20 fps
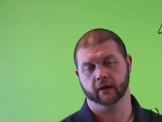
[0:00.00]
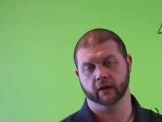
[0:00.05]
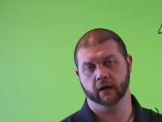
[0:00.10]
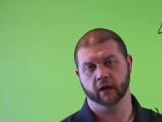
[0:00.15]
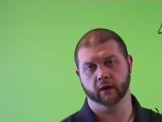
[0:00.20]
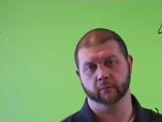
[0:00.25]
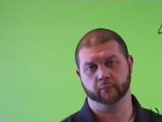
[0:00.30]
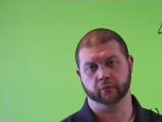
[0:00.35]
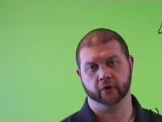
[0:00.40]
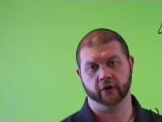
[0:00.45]

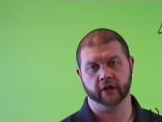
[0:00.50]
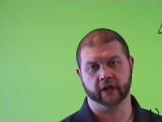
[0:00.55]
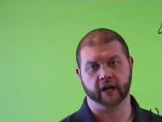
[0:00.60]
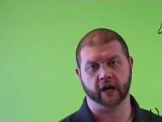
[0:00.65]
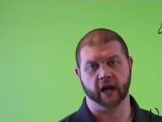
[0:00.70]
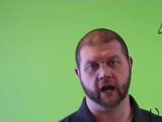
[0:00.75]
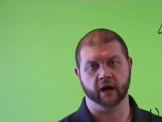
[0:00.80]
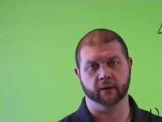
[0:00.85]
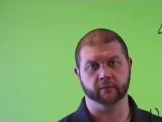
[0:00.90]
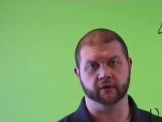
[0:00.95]
uh, pretty
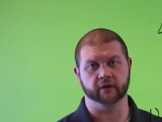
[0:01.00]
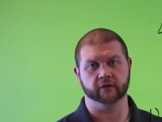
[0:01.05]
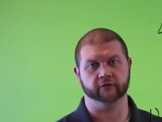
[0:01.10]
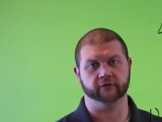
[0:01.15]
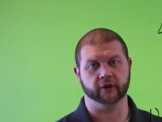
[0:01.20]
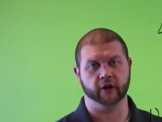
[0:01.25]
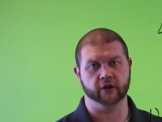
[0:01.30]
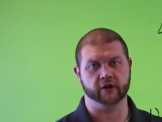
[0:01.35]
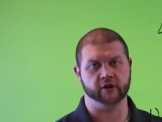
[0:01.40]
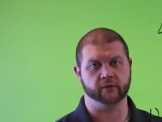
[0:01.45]
common
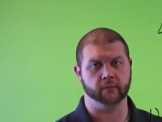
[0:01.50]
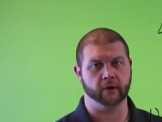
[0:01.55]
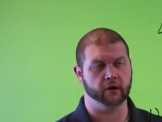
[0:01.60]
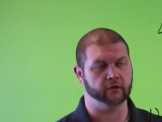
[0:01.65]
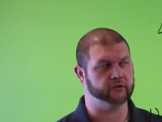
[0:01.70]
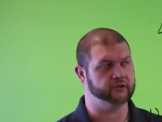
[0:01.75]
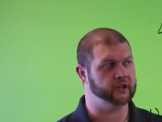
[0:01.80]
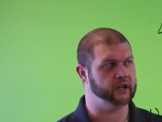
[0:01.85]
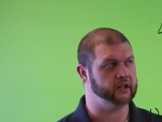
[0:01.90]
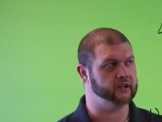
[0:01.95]
failure
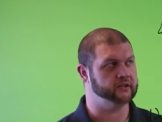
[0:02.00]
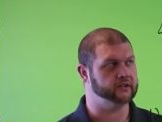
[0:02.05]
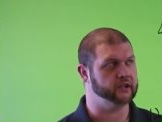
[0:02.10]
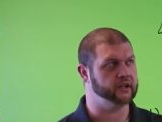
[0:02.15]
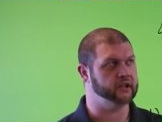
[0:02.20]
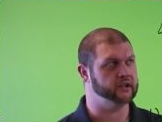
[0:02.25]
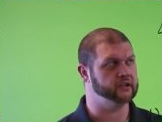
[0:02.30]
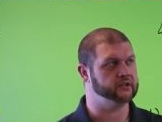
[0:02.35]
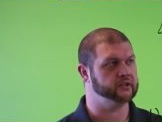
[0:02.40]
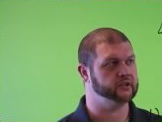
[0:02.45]
modes that
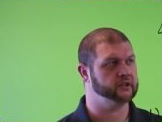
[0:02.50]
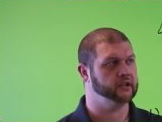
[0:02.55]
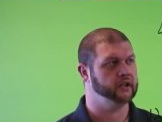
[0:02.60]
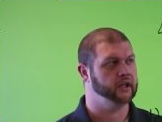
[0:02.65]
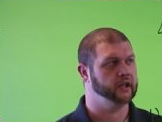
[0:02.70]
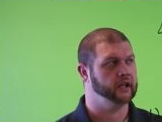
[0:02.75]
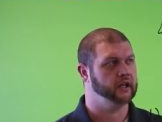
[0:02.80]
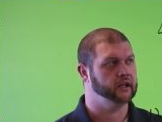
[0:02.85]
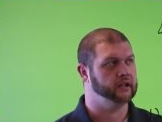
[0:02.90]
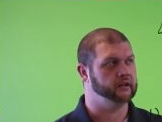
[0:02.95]
exist.
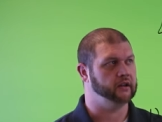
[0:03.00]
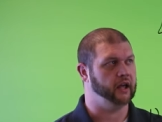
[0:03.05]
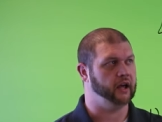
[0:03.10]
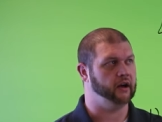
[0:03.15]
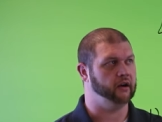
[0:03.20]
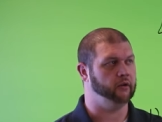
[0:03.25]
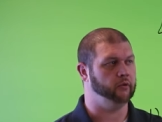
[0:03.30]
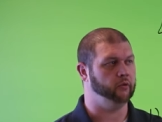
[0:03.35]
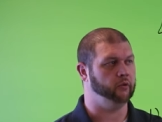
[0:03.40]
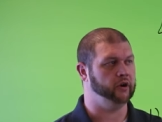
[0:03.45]

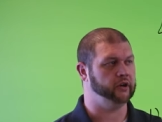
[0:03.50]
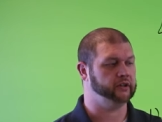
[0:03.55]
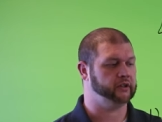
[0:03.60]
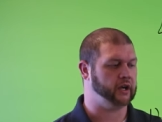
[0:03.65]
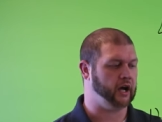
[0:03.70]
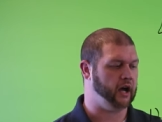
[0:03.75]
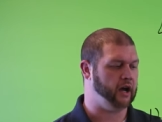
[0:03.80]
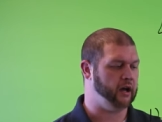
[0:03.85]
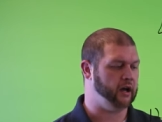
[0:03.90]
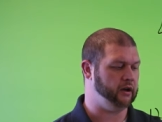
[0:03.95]
Now, one
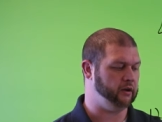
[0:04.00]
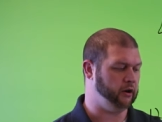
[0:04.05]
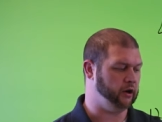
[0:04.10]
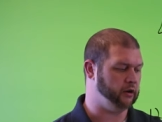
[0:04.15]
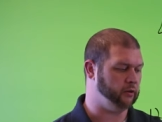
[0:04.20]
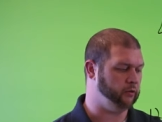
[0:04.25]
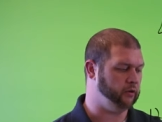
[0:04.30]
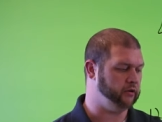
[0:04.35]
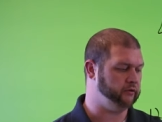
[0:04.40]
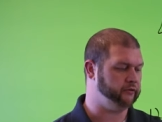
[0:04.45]

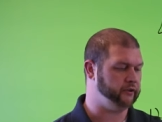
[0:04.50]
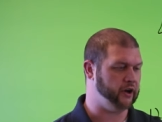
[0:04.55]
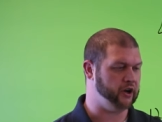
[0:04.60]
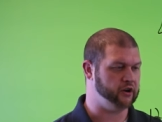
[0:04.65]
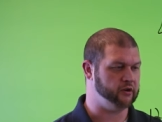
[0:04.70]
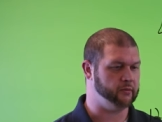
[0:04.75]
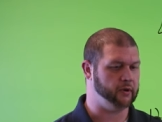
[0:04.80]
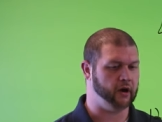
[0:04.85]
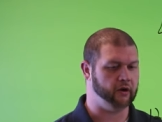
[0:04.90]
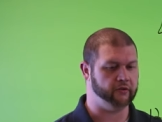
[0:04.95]
or one
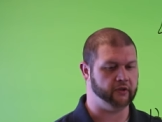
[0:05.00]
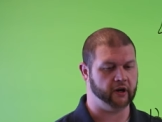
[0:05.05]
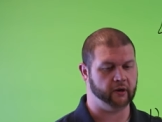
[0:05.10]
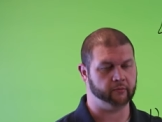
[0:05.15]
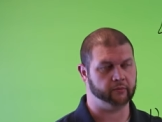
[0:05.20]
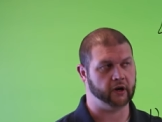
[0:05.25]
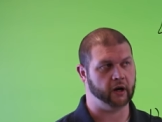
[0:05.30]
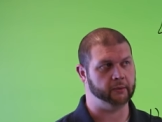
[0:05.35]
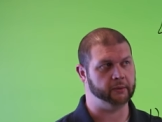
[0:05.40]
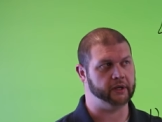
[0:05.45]
failure mode that
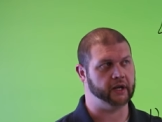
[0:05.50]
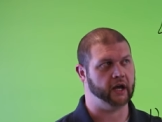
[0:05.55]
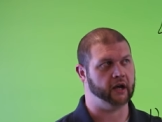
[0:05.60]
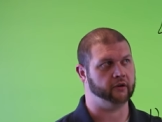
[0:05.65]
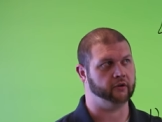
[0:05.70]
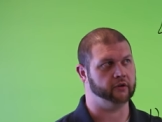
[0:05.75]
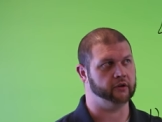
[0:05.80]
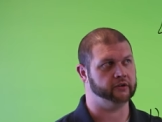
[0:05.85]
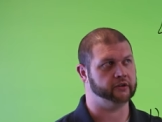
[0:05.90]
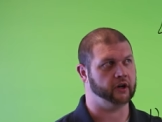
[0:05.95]
I'm probably
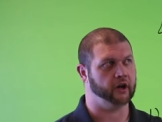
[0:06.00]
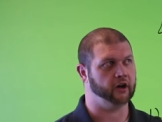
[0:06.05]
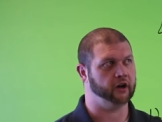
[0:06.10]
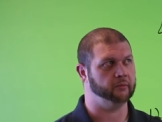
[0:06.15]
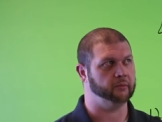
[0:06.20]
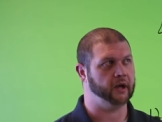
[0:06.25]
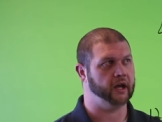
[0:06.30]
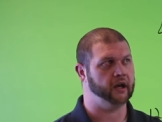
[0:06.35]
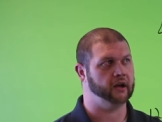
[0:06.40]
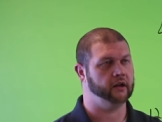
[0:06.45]
not going to talk
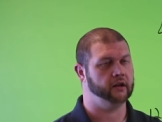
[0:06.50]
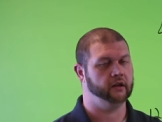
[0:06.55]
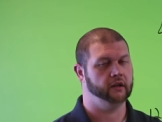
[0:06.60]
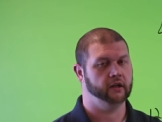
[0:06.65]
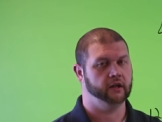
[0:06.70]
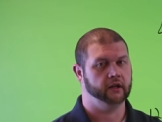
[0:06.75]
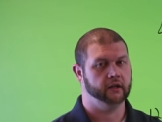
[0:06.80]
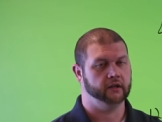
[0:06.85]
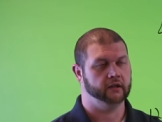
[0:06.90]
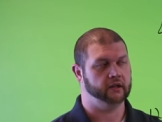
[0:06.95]
about
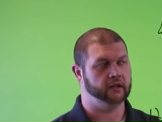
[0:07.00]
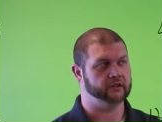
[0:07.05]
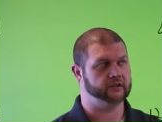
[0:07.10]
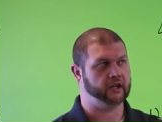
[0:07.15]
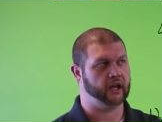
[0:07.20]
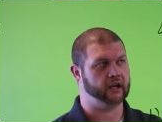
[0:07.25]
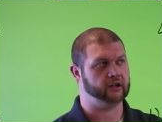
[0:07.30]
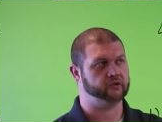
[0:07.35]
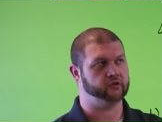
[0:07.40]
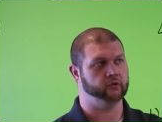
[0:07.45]
is
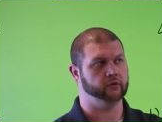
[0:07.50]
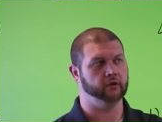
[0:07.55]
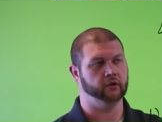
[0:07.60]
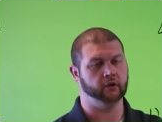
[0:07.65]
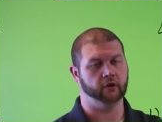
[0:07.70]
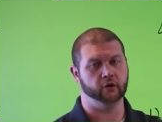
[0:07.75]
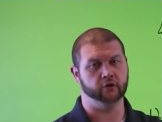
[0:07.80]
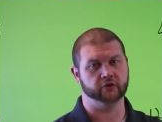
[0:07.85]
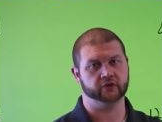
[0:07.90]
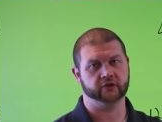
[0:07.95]

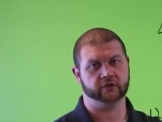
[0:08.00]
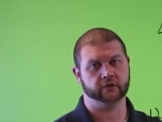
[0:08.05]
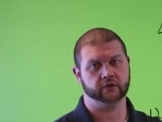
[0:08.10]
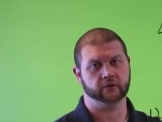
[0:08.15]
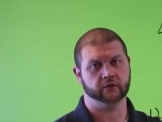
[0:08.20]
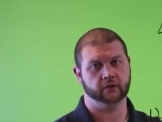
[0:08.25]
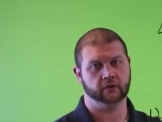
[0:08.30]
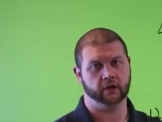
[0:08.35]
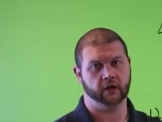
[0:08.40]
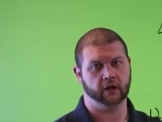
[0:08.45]
actual loose
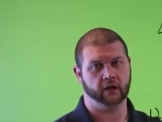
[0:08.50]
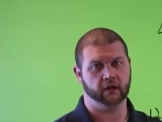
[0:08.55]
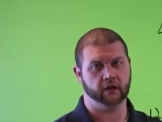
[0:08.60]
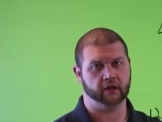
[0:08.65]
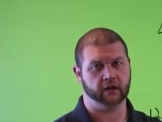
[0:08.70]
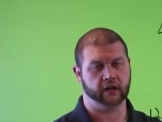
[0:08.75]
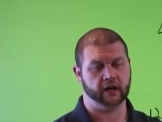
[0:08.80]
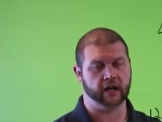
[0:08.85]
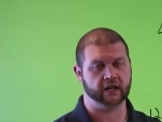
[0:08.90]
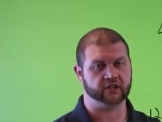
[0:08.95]
uh,
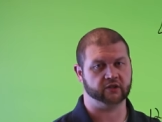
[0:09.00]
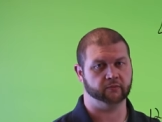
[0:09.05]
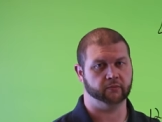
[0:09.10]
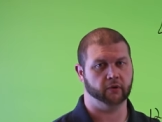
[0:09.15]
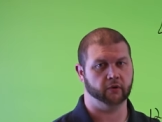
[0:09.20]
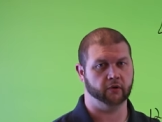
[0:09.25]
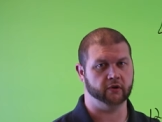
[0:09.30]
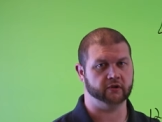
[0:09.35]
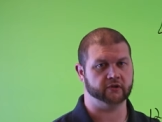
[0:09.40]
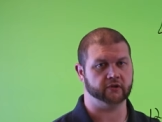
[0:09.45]
connection
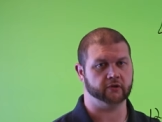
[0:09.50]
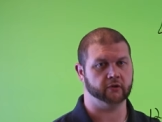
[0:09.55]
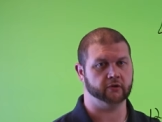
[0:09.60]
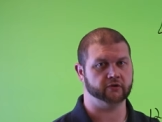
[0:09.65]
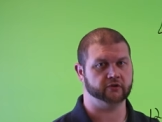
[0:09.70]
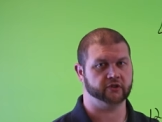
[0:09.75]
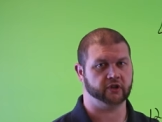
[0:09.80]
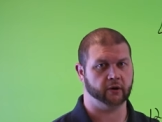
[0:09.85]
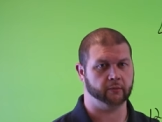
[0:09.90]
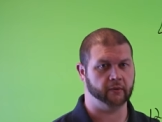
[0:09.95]
points or
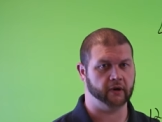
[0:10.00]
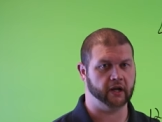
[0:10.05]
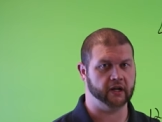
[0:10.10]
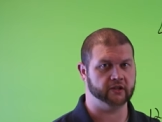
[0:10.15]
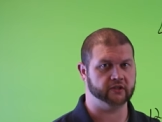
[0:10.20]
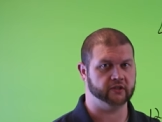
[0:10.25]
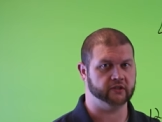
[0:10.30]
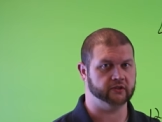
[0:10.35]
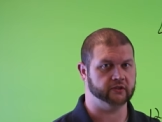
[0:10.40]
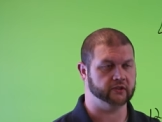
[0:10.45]
loose
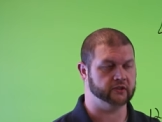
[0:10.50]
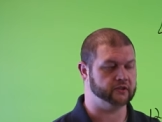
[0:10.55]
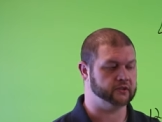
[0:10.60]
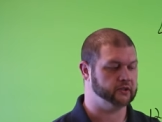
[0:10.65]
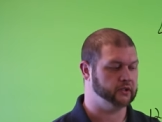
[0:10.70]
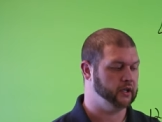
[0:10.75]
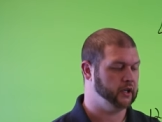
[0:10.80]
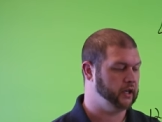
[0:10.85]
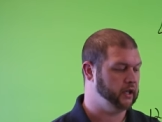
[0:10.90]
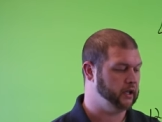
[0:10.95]
terminations. It's